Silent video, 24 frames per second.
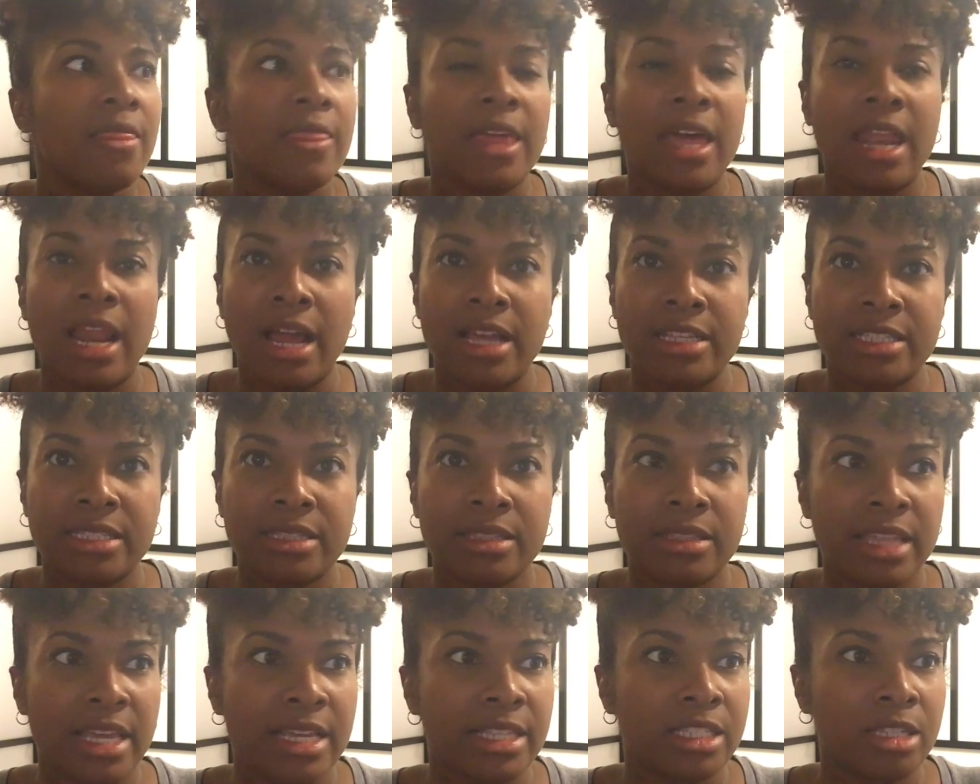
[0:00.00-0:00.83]
that I
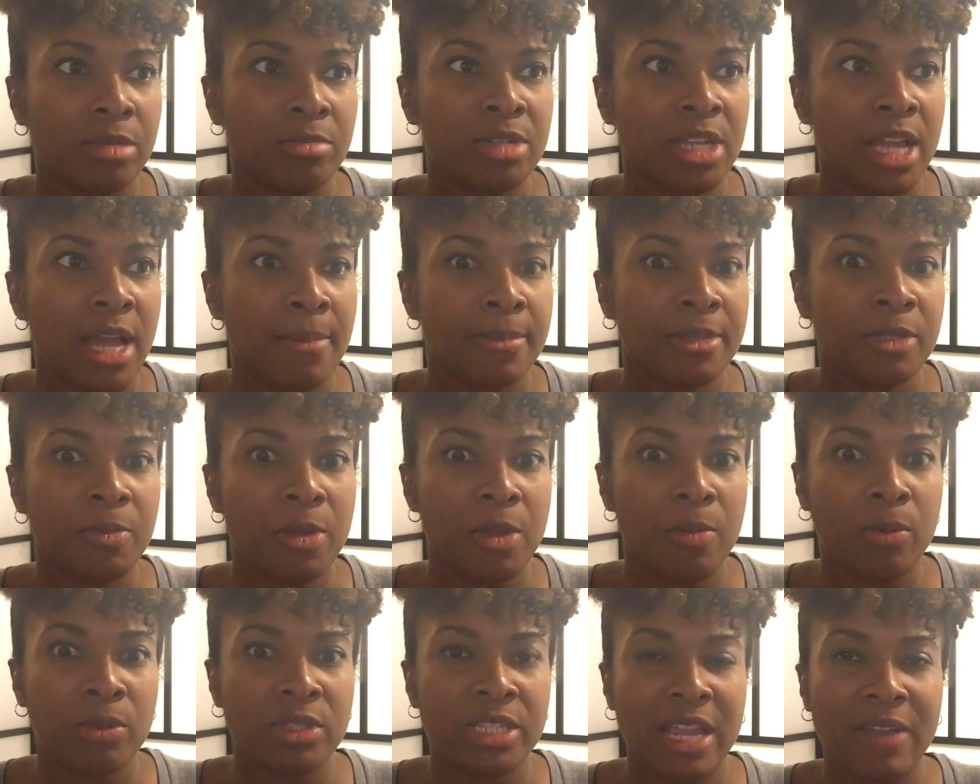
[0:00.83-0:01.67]
think sometimes
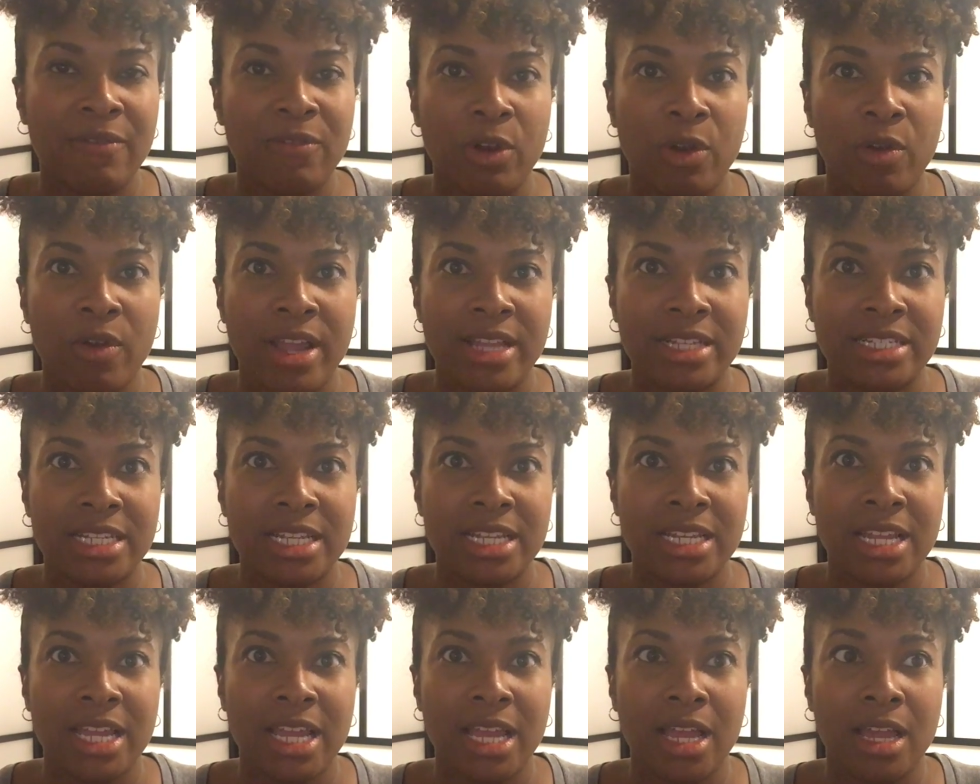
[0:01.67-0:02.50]
people take for
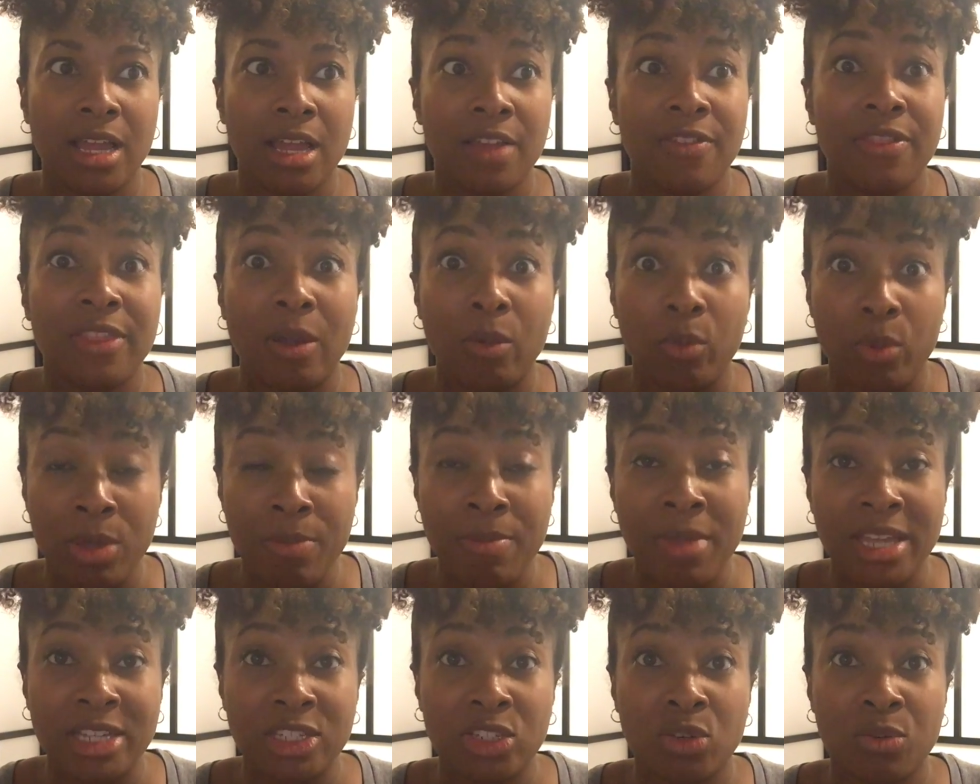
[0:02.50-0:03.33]
granted that we
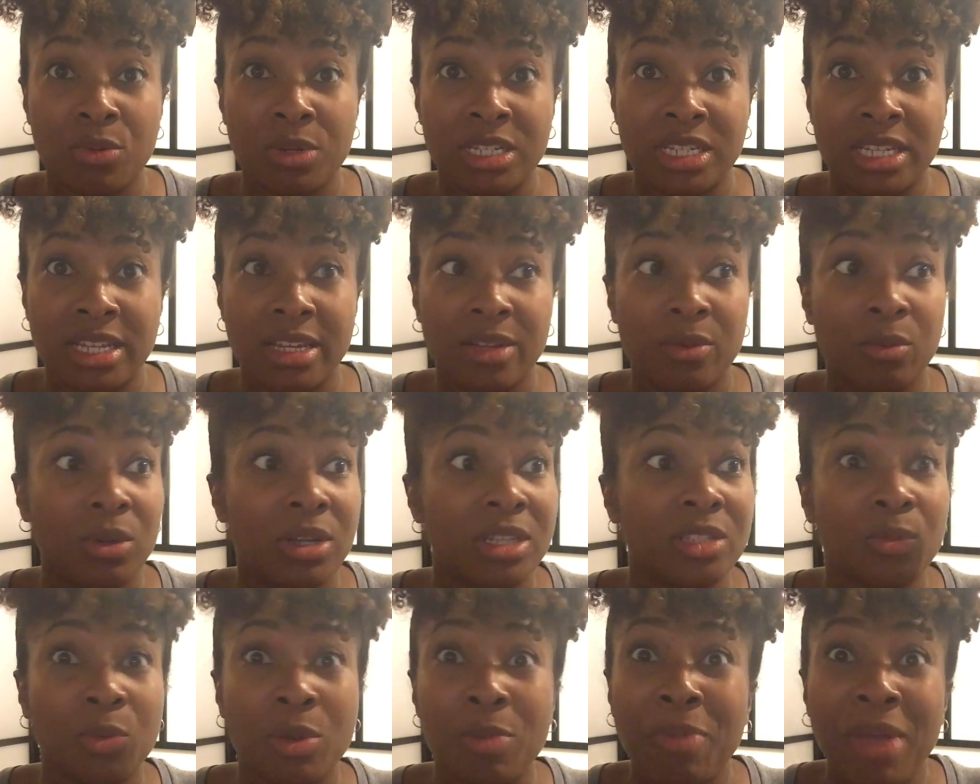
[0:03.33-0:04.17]
made sure we did
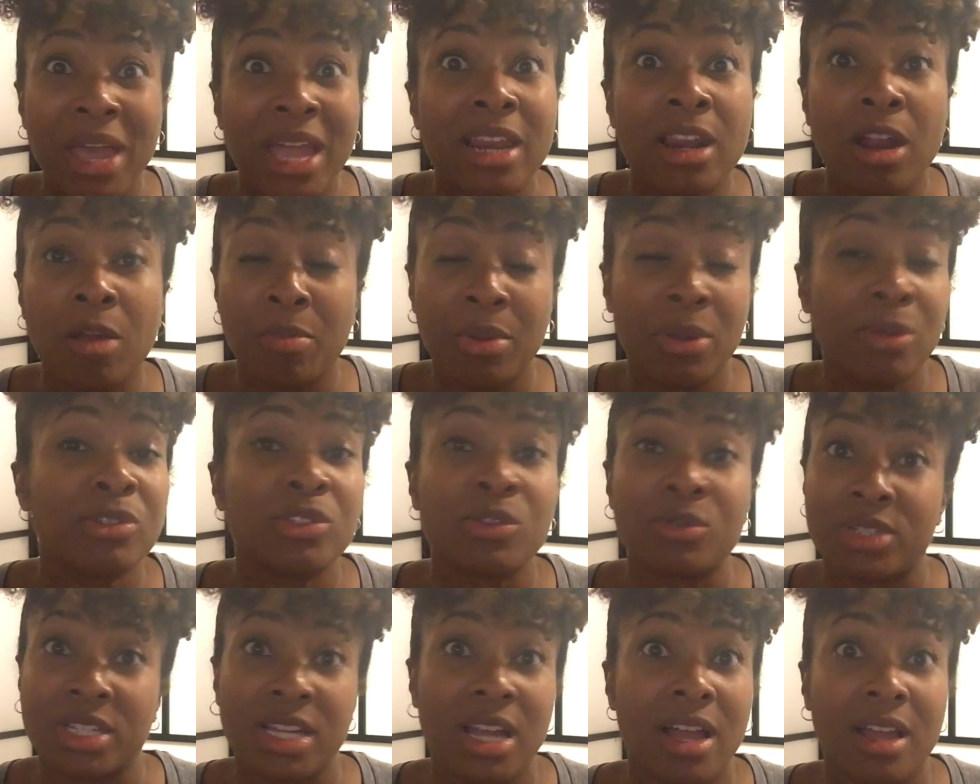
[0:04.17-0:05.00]
was we paid our bills
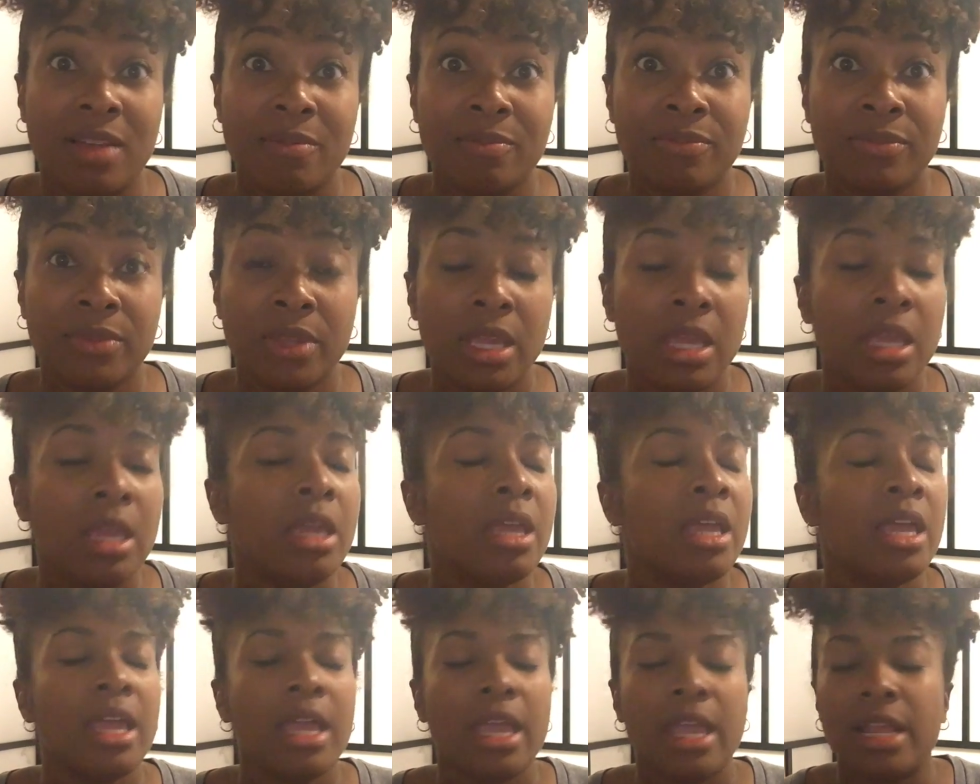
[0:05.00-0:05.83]
on time.
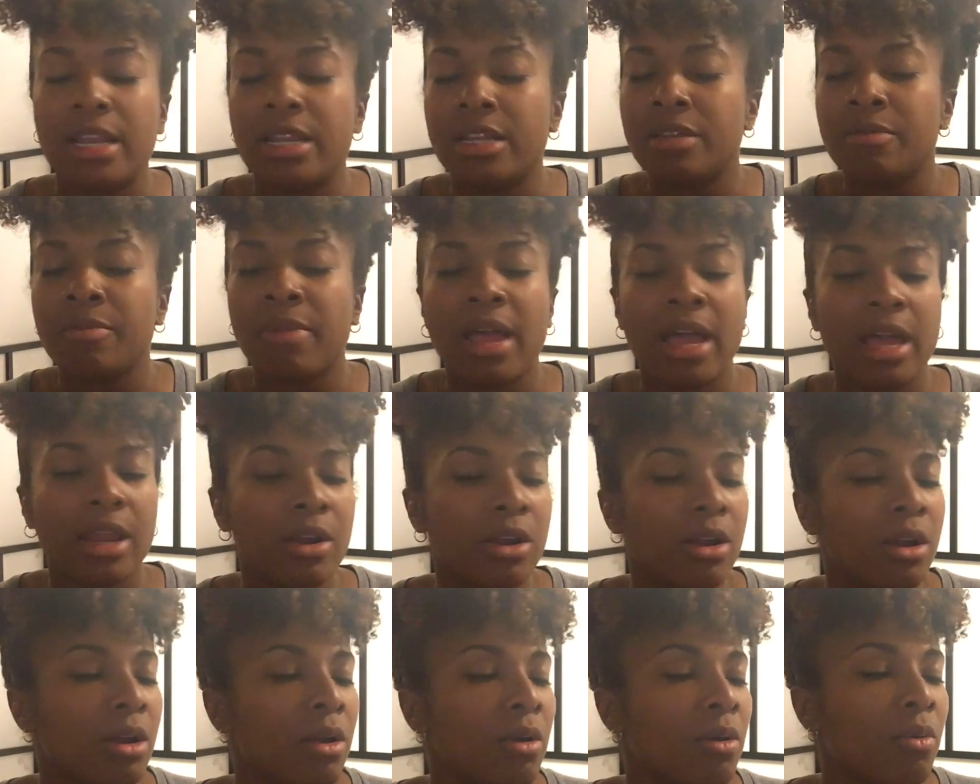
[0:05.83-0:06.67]
It didn't
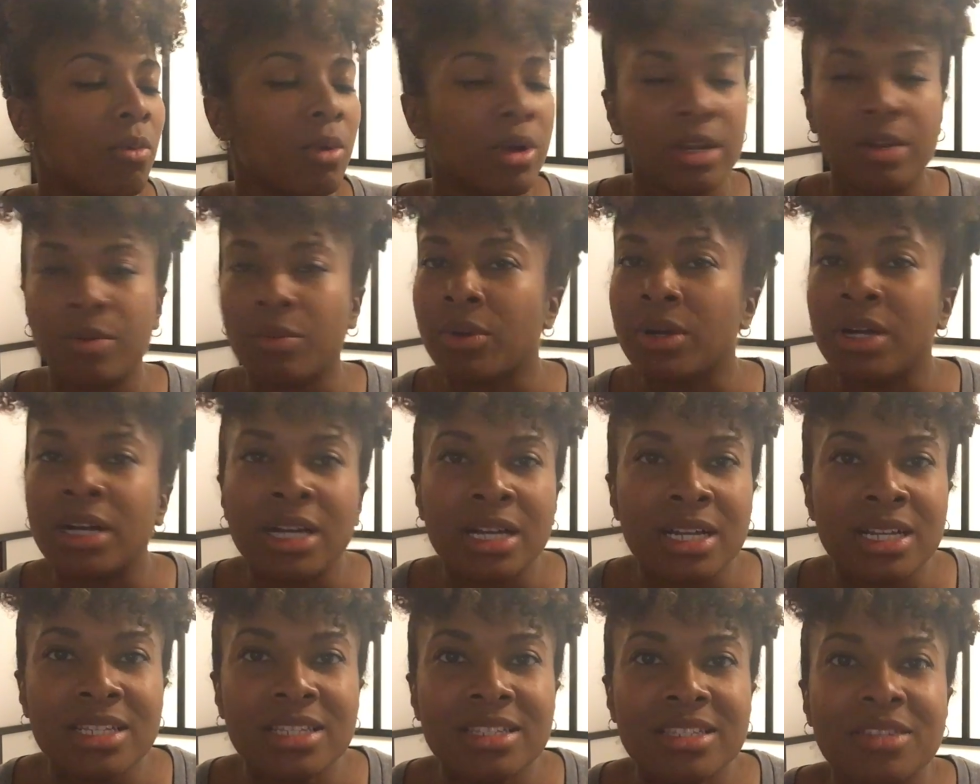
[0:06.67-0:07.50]
matter what it
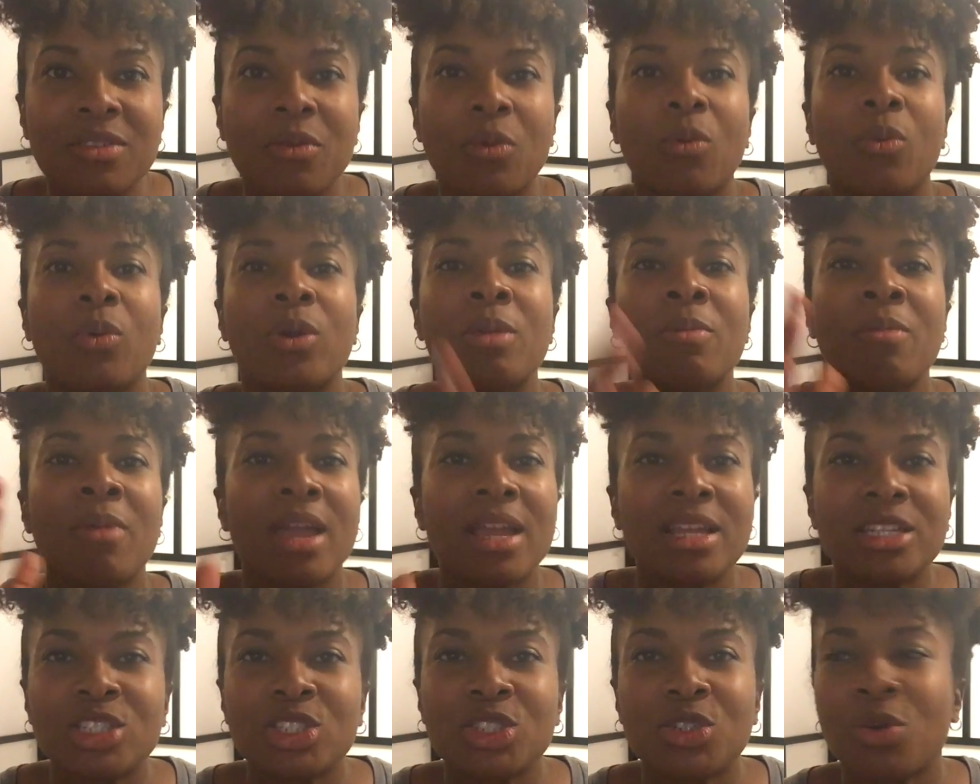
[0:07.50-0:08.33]
was. We
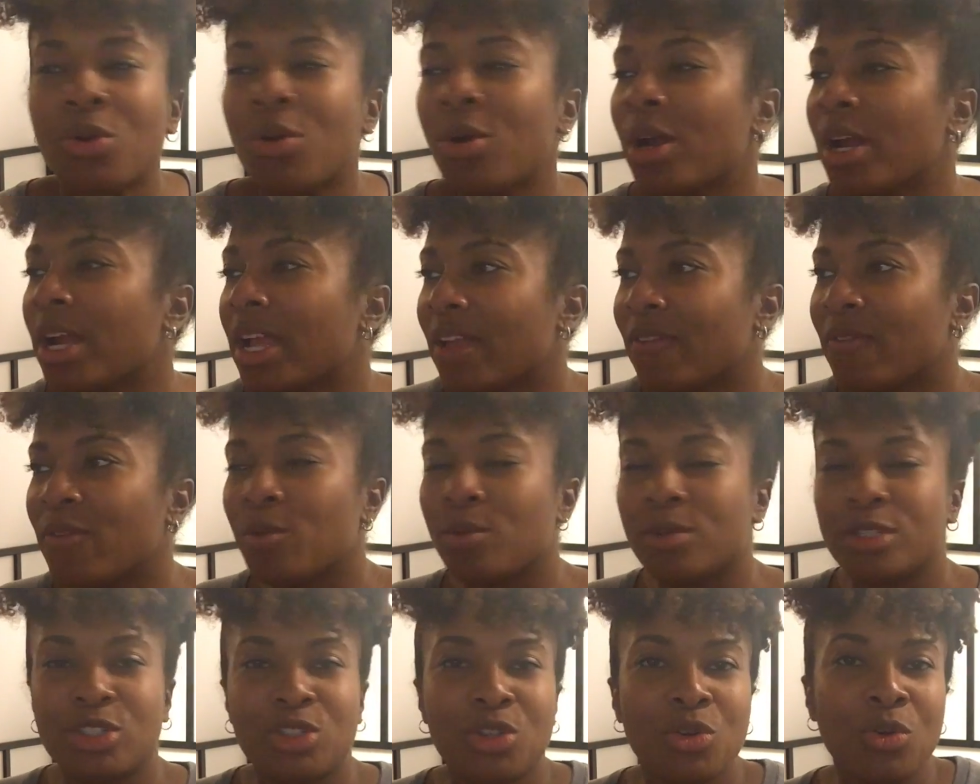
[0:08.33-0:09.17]
made sure if it
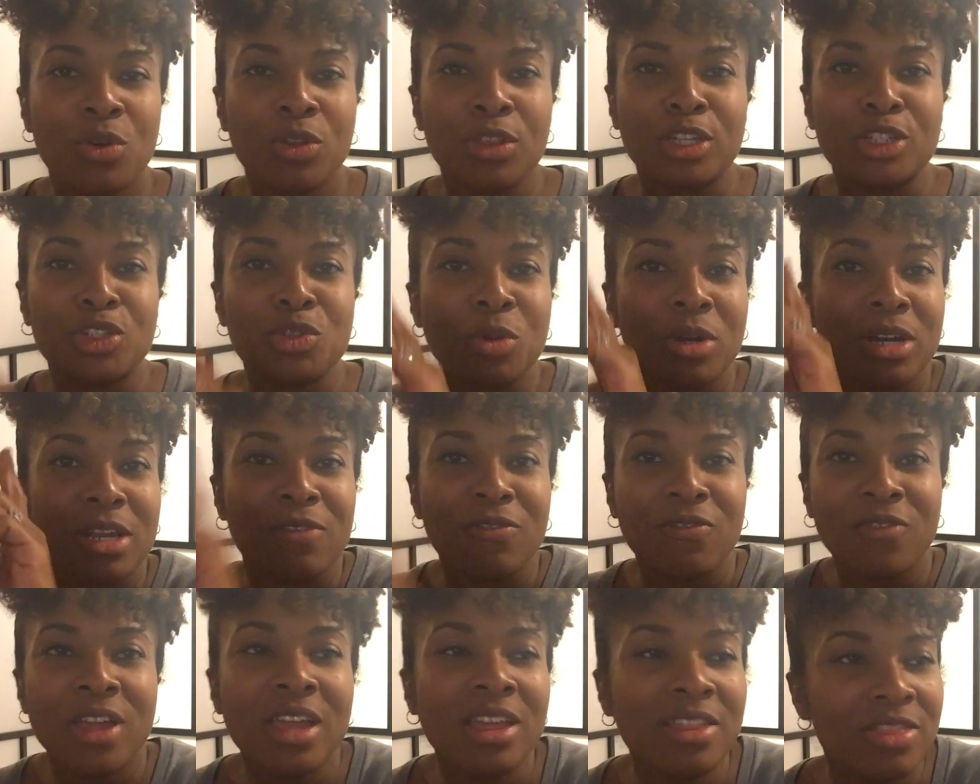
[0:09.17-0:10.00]
was due on the 25th,